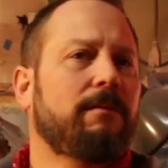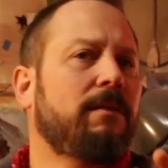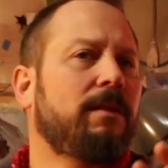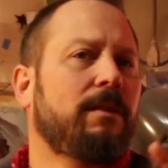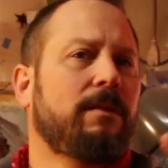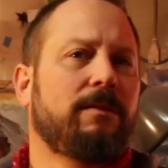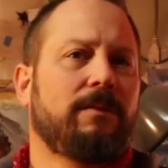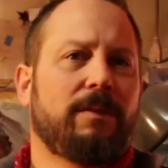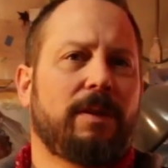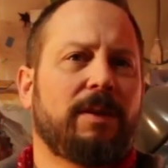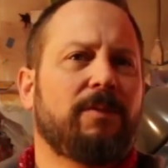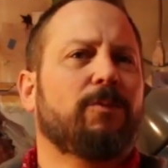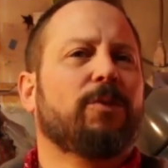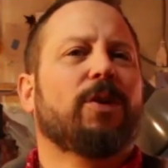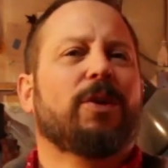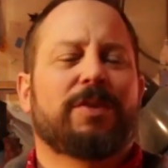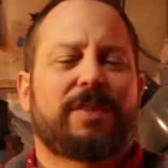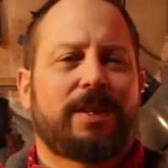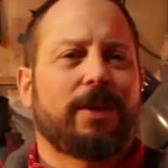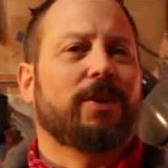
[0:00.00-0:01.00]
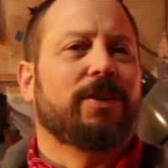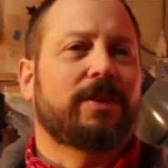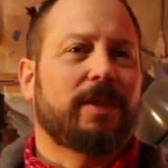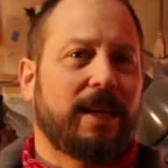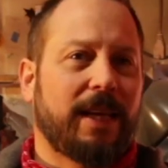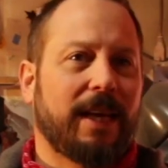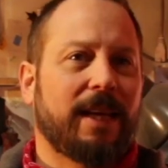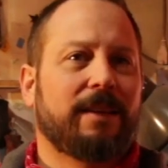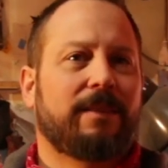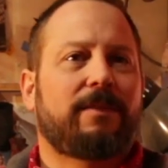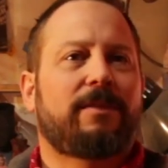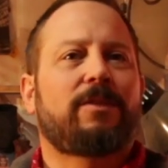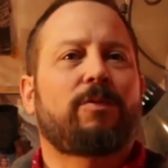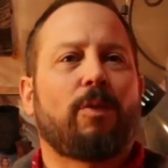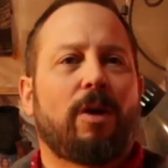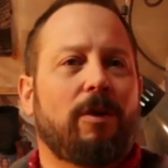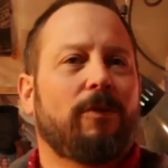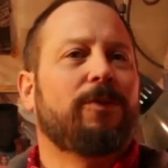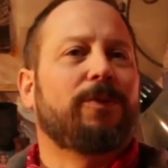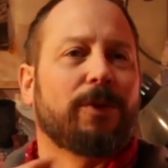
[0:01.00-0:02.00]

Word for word: and really seriously at 12,